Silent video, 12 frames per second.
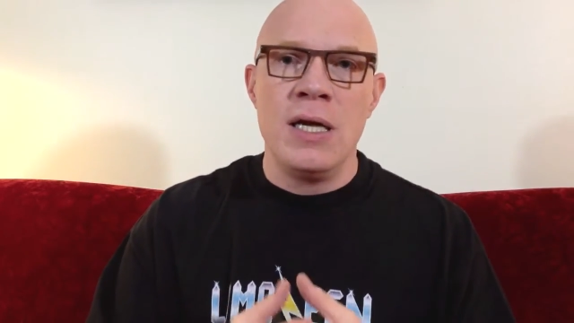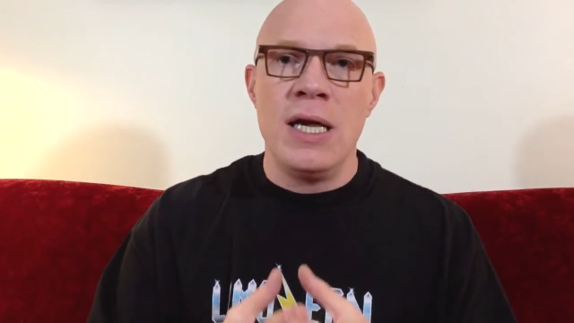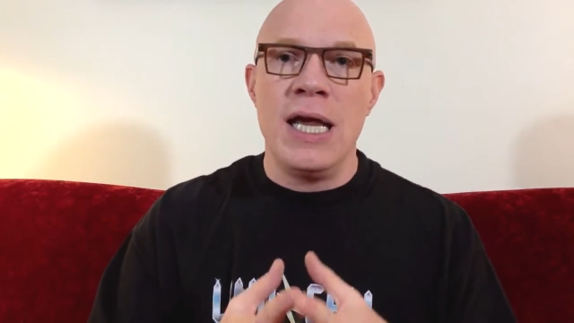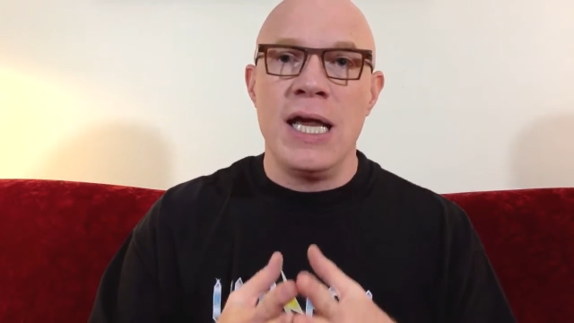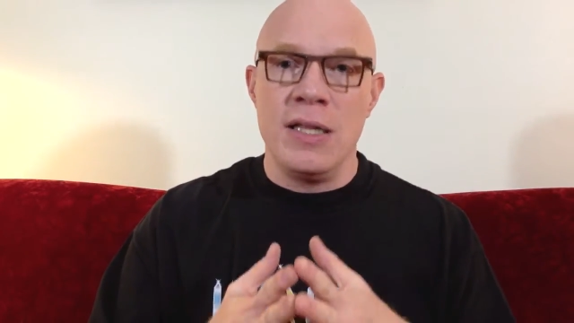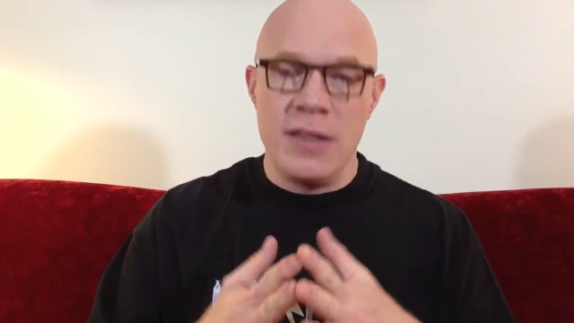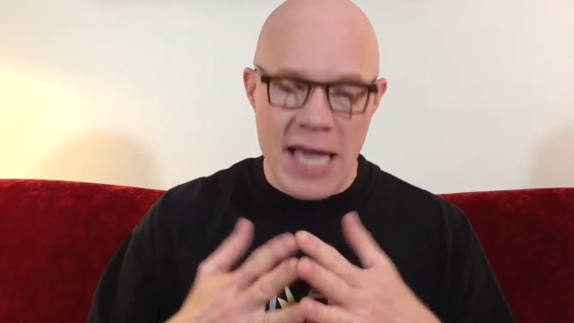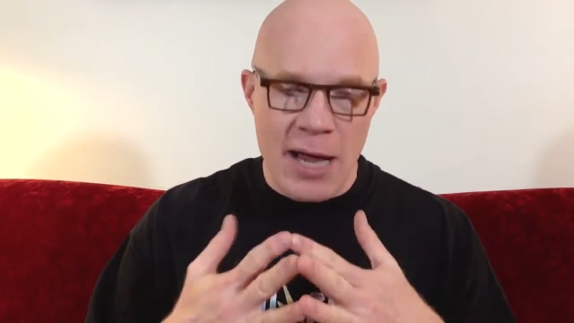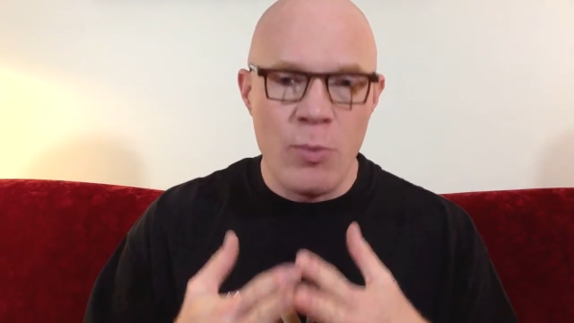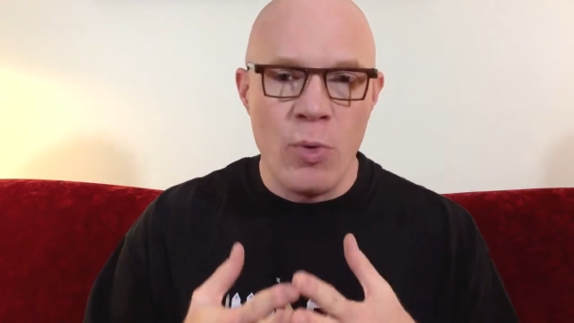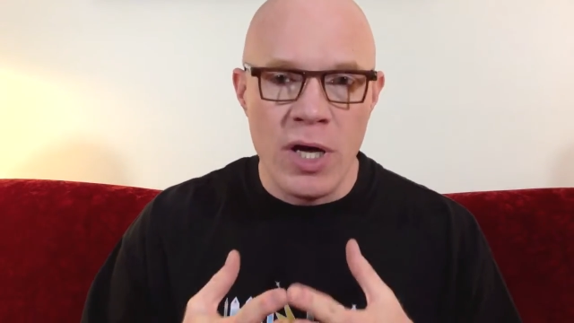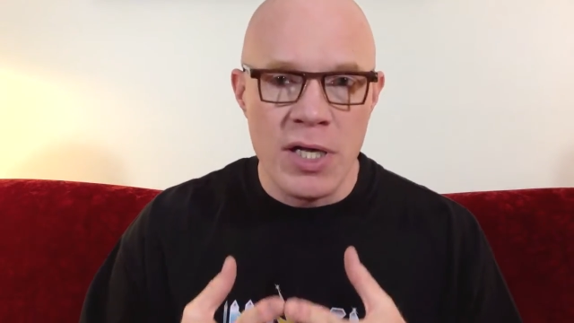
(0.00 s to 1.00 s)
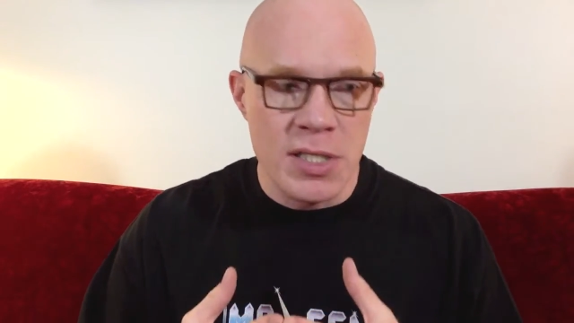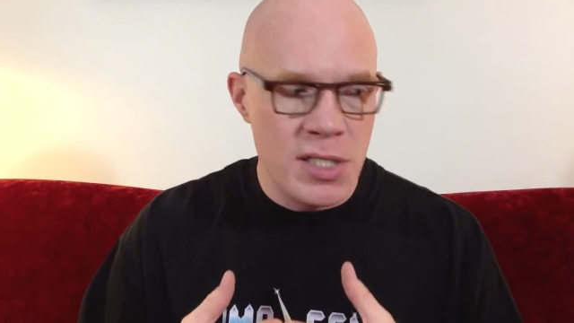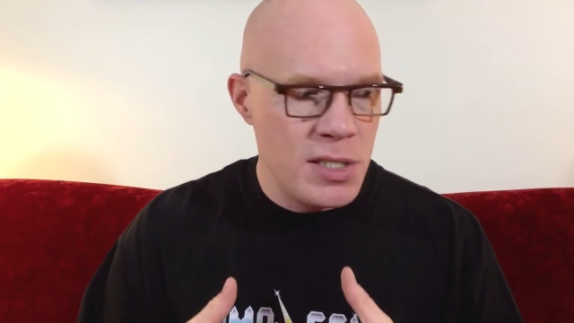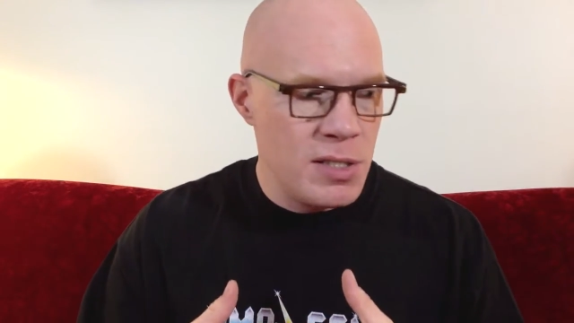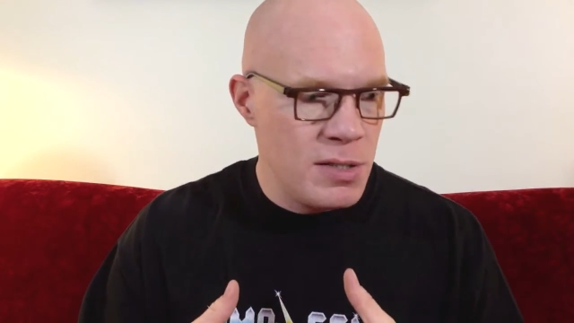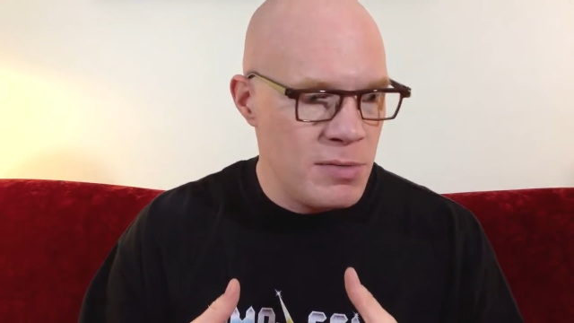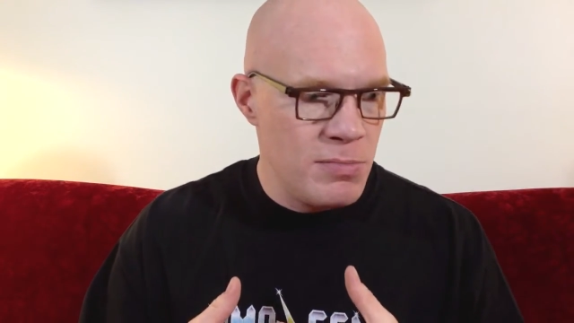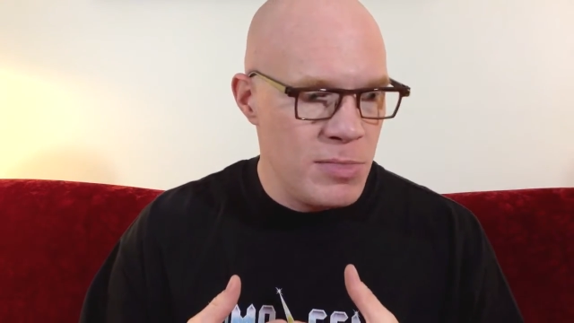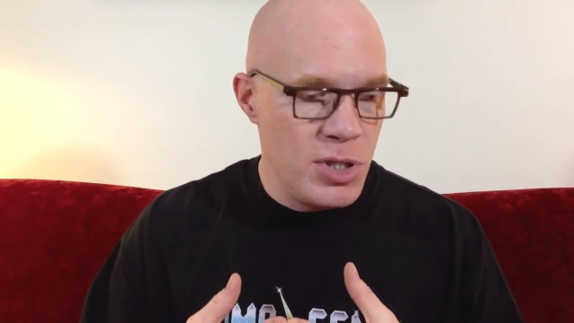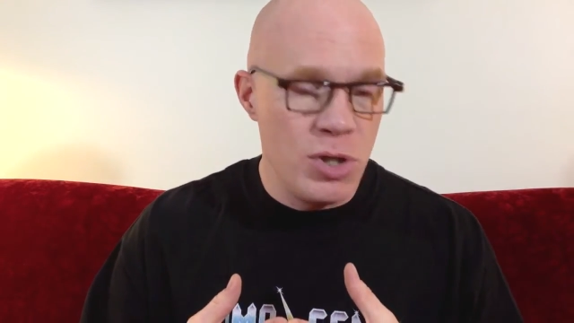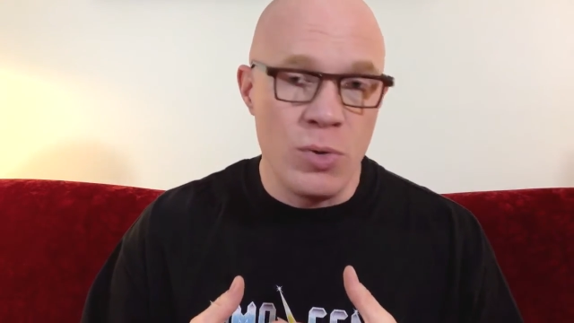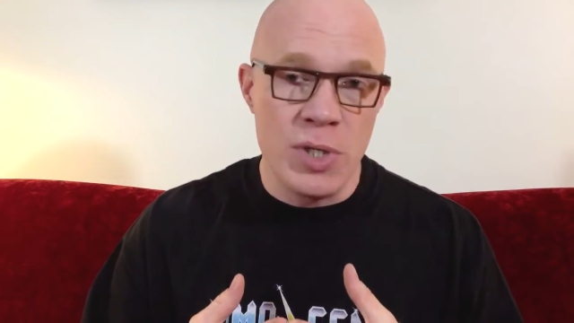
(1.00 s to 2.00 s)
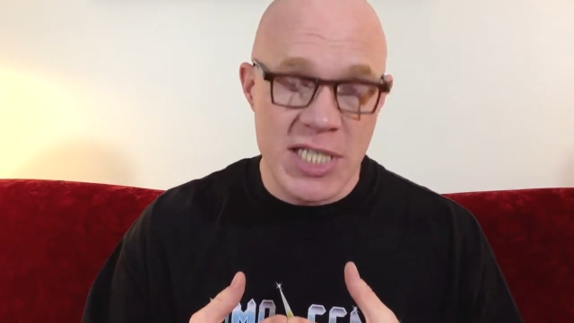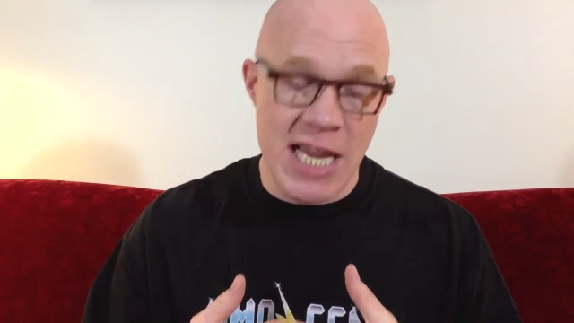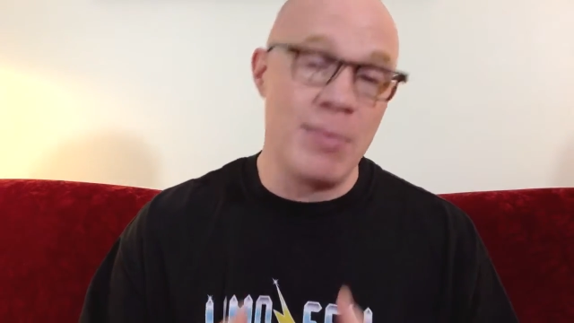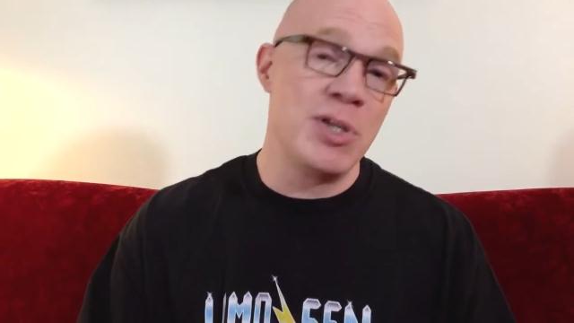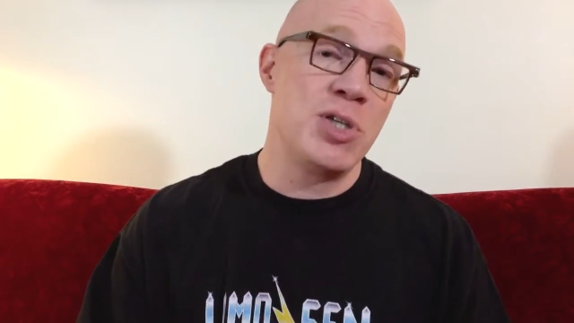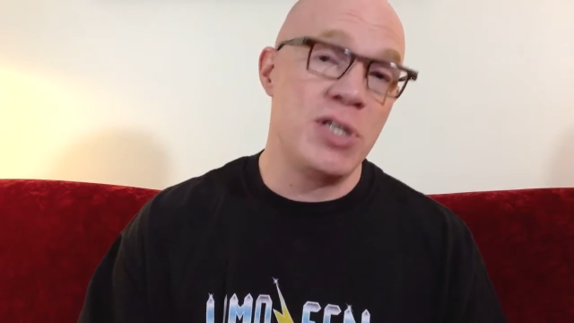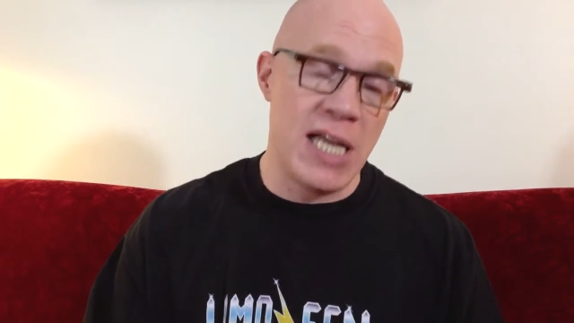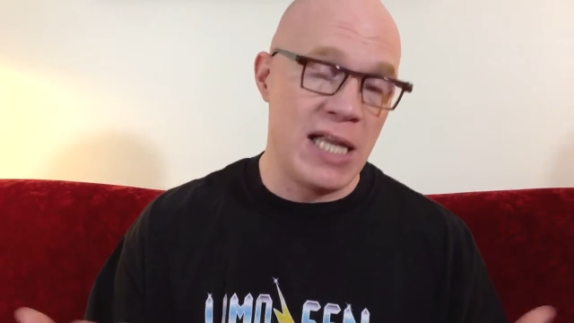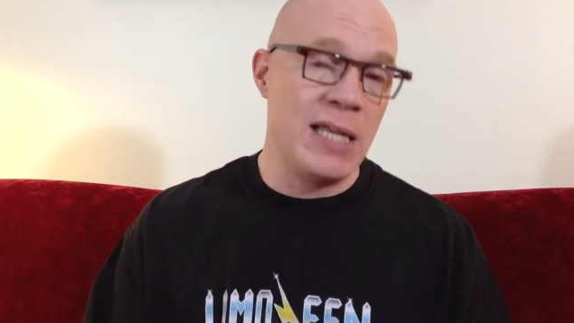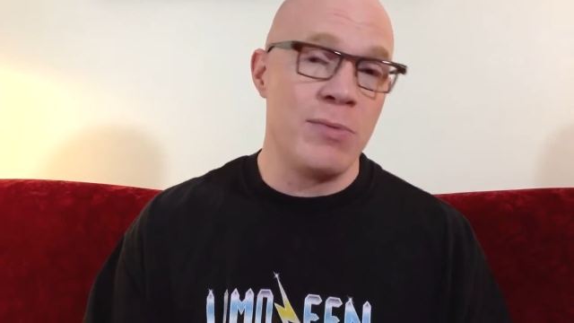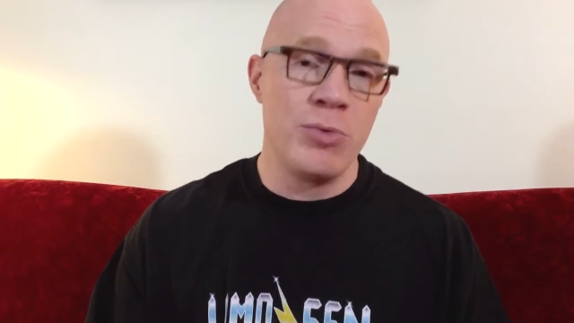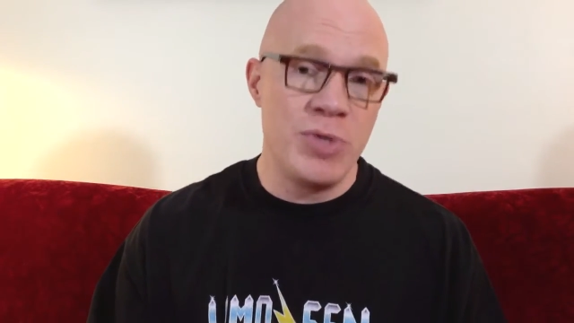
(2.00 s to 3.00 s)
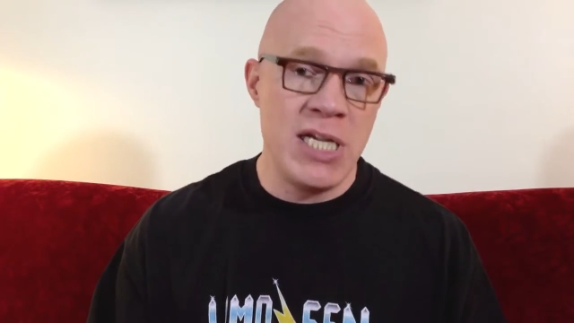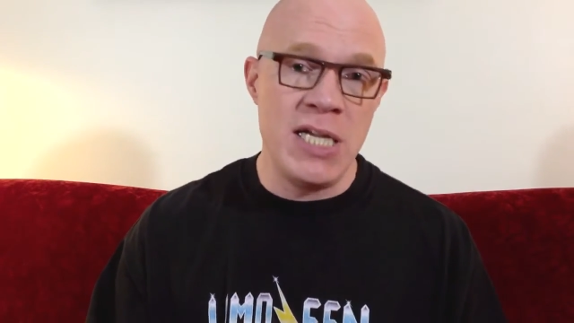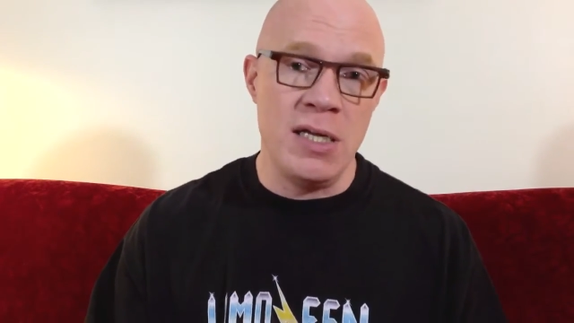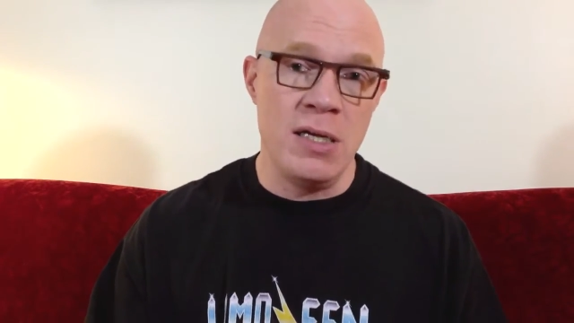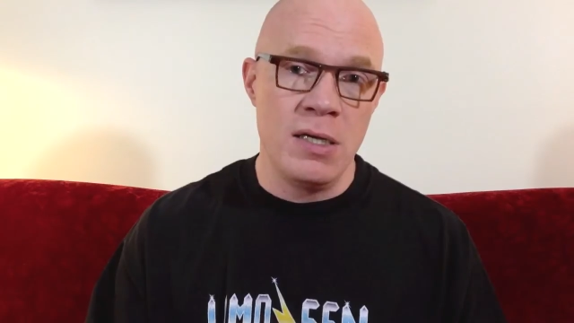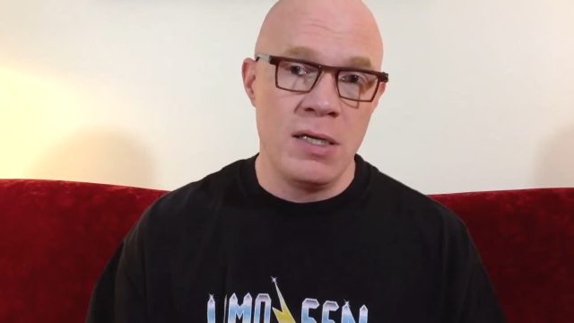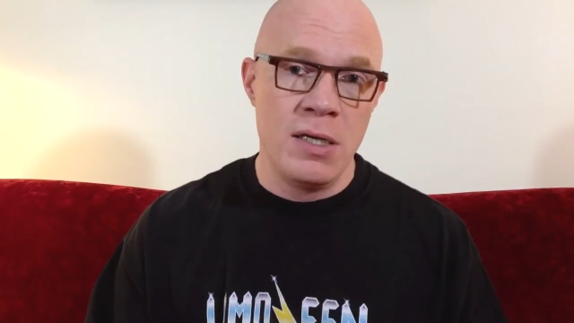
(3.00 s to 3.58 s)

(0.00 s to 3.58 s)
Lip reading: and that was to establish a daily routine.